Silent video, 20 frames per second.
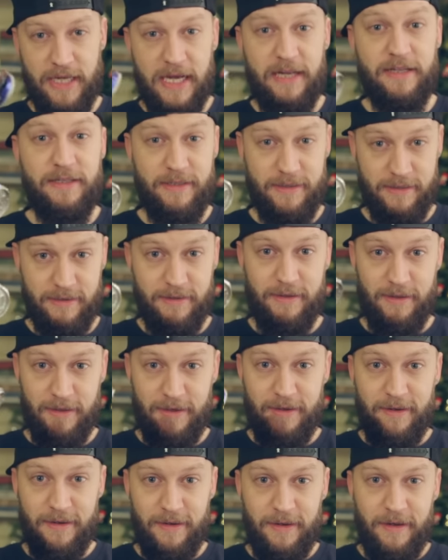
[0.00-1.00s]
Yes,
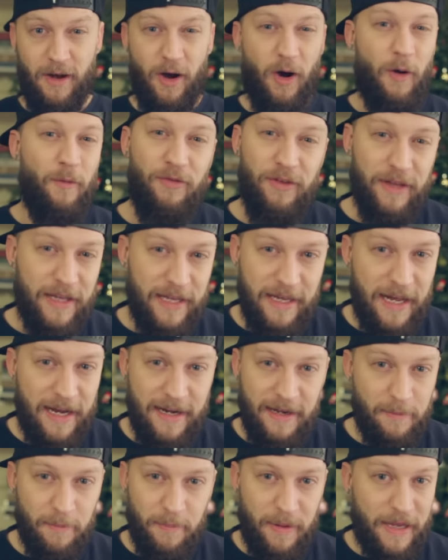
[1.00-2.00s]
hopefully I
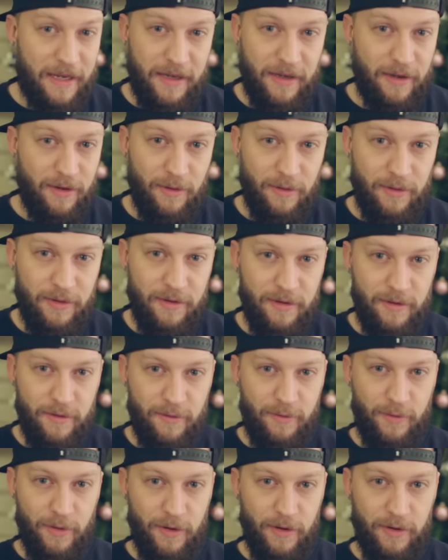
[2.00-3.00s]
didn't pick you
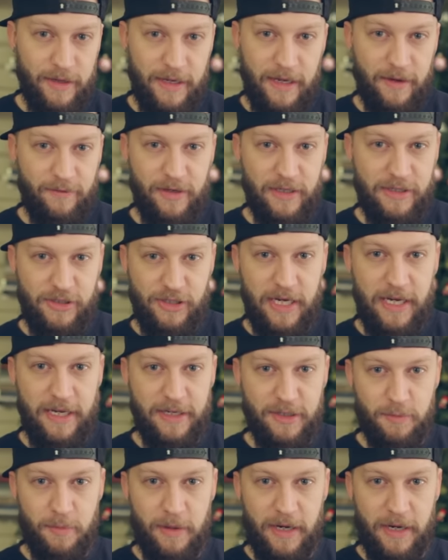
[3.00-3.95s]
for the gift exchange,